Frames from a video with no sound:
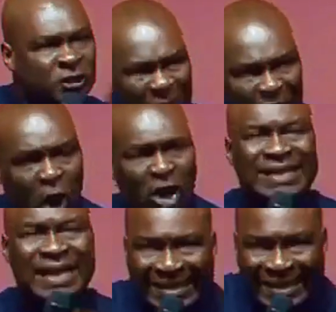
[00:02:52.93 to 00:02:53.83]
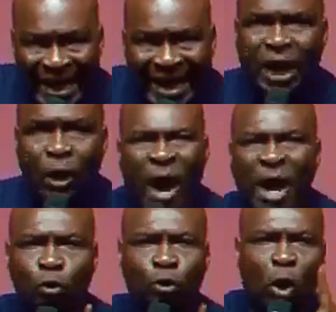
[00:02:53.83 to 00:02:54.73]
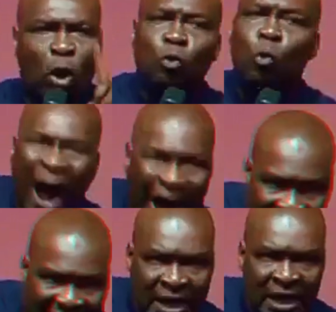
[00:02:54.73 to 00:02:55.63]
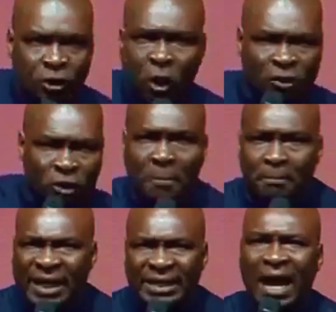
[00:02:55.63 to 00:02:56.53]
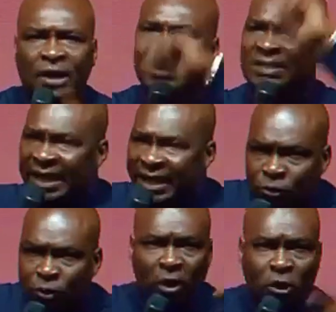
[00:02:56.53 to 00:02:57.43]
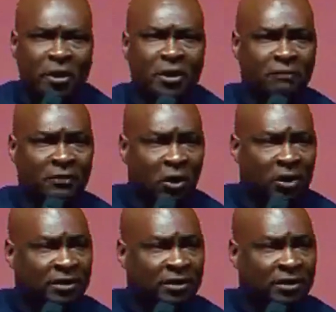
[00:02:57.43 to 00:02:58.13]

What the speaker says: because they sing the way you don't want does not mean they are not singing to the glory of God.